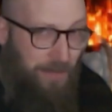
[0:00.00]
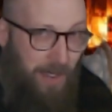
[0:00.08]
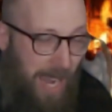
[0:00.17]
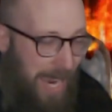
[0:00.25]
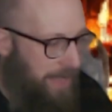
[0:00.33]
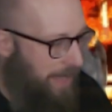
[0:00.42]

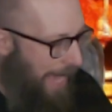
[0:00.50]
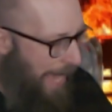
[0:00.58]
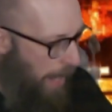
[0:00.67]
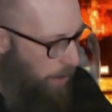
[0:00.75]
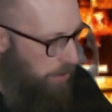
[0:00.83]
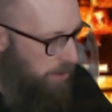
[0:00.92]
find the
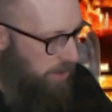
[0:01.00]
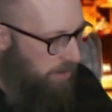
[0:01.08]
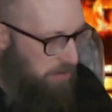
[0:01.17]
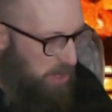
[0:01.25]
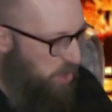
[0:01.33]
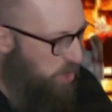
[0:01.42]
house,
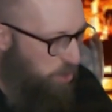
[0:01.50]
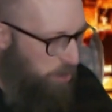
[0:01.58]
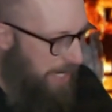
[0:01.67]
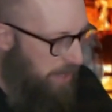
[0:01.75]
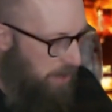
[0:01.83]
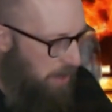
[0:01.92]
the
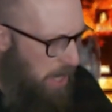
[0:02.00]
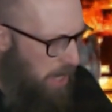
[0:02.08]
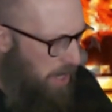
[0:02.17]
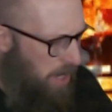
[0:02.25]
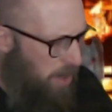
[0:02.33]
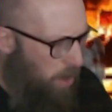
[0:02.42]
street,
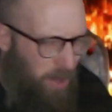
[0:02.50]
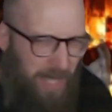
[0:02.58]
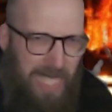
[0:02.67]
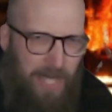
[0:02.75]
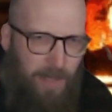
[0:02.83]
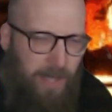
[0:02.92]
or
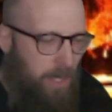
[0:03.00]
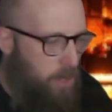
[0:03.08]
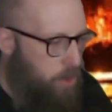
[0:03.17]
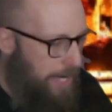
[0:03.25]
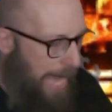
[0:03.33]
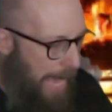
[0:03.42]
even the
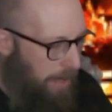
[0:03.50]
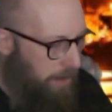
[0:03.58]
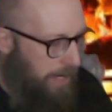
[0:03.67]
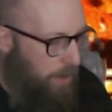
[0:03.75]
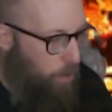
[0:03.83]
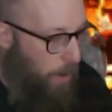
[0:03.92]

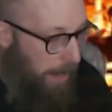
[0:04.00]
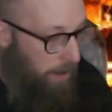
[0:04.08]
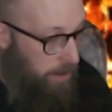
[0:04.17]
locality where,